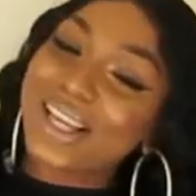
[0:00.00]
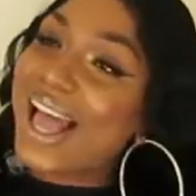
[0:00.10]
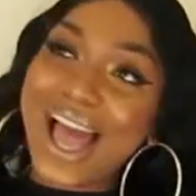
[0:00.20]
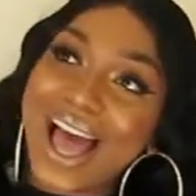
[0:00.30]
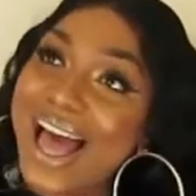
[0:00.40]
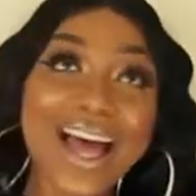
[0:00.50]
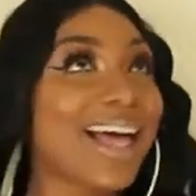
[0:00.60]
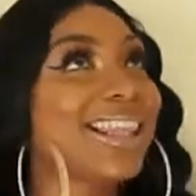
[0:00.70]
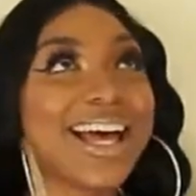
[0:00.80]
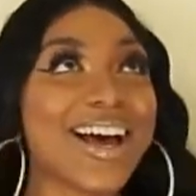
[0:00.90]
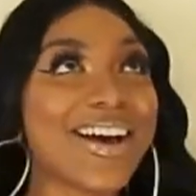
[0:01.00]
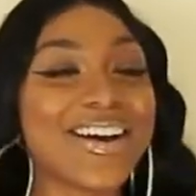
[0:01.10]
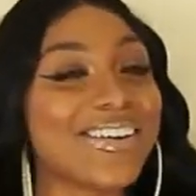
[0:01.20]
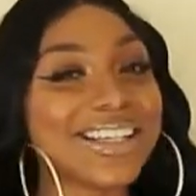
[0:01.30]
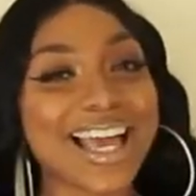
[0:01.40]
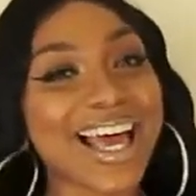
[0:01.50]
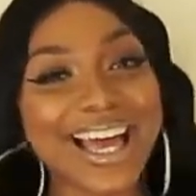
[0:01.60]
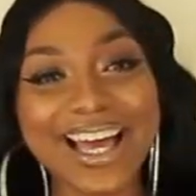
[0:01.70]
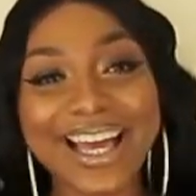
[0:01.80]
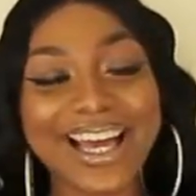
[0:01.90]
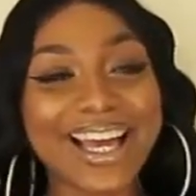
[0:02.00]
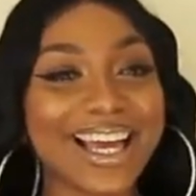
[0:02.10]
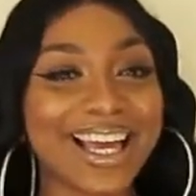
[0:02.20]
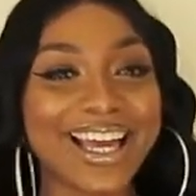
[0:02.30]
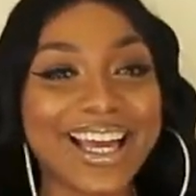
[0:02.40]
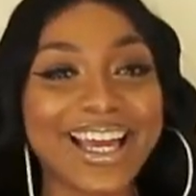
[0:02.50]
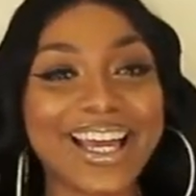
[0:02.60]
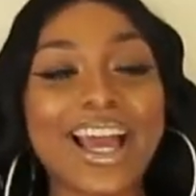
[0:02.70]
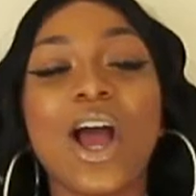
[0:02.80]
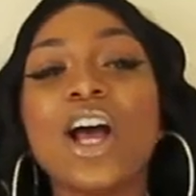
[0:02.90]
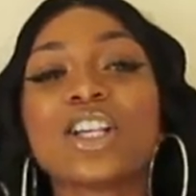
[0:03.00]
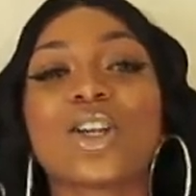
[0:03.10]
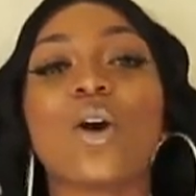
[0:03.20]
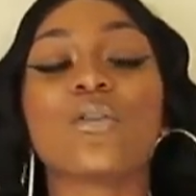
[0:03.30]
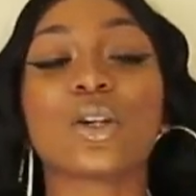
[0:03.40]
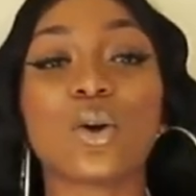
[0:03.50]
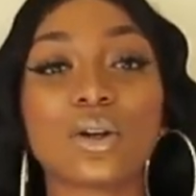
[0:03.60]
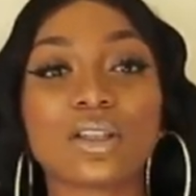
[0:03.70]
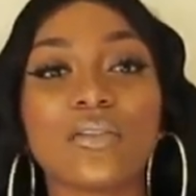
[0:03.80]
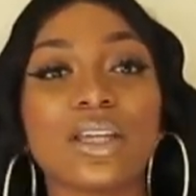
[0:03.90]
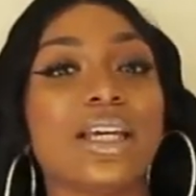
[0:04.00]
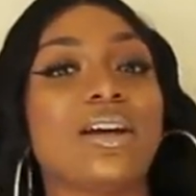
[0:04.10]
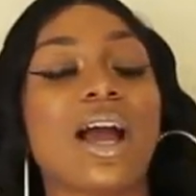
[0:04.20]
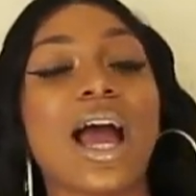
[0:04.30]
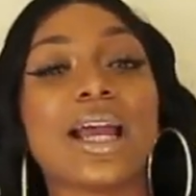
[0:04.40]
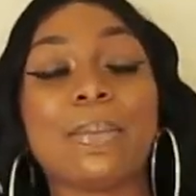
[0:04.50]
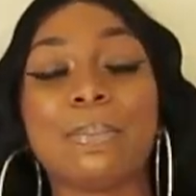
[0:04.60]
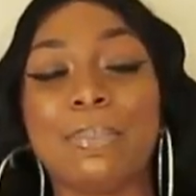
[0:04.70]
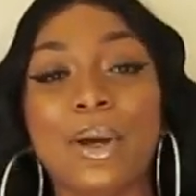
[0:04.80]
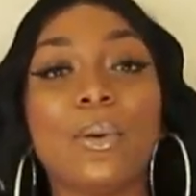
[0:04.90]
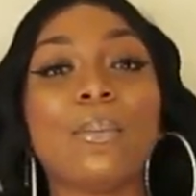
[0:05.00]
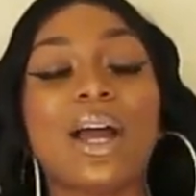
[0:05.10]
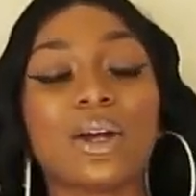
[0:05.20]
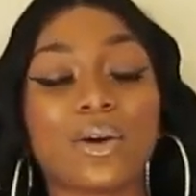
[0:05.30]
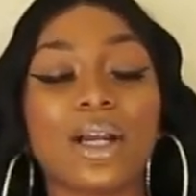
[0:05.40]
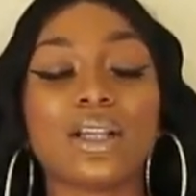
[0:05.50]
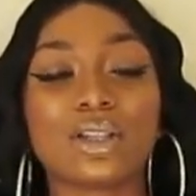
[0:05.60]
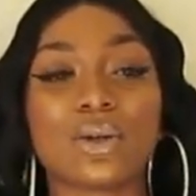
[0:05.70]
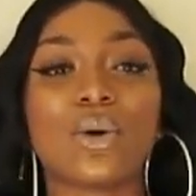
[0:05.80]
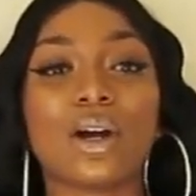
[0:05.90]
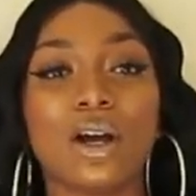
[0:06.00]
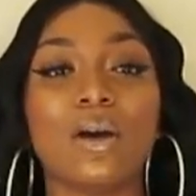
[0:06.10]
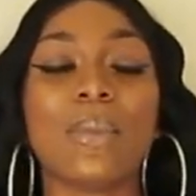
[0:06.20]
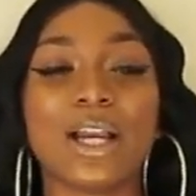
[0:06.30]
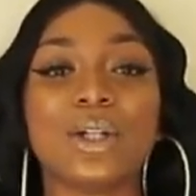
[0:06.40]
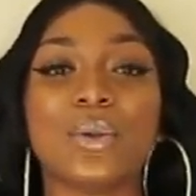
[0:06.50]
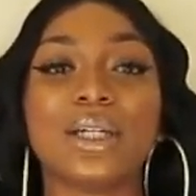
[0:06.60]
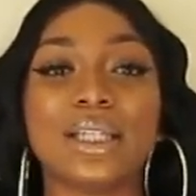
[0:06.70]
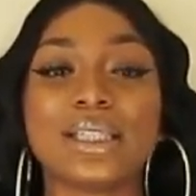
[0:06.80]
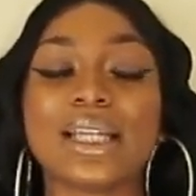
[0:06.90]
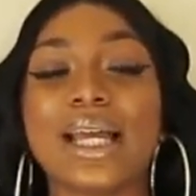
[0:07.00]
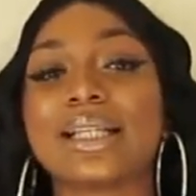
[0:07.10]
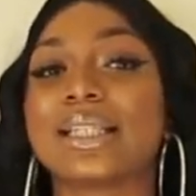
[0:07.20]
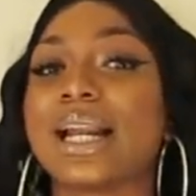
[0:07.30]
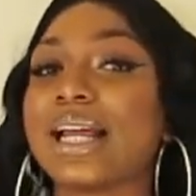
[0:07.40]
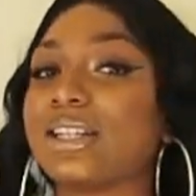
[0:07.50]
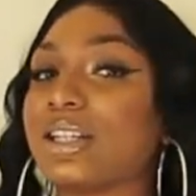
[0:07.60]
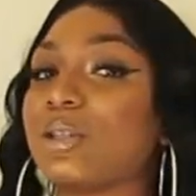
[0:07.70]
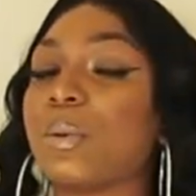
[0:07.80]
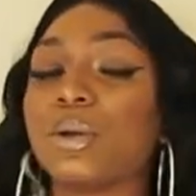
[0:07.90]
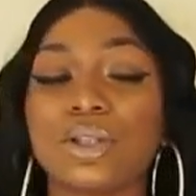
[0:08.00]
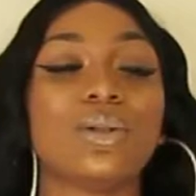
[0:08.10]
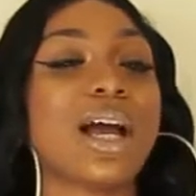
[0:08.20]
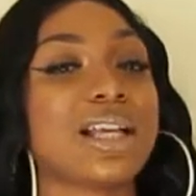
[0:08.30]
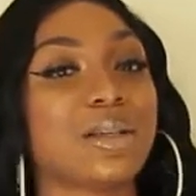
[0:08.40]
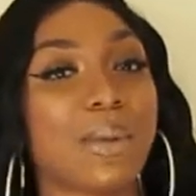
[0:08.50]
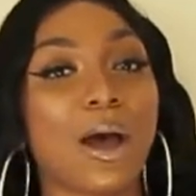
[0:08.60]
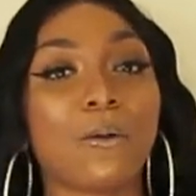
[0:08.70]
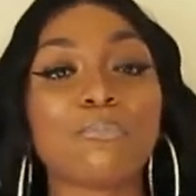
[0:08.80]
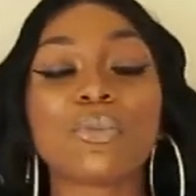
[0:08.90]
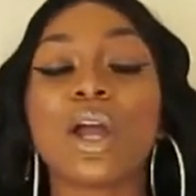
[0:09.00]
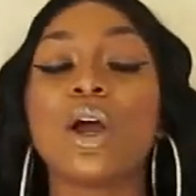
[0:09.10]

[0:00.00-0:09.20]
Hello, yay! So over the course of a year, I built my credit score up by doing these things that I just spoke to you guys about.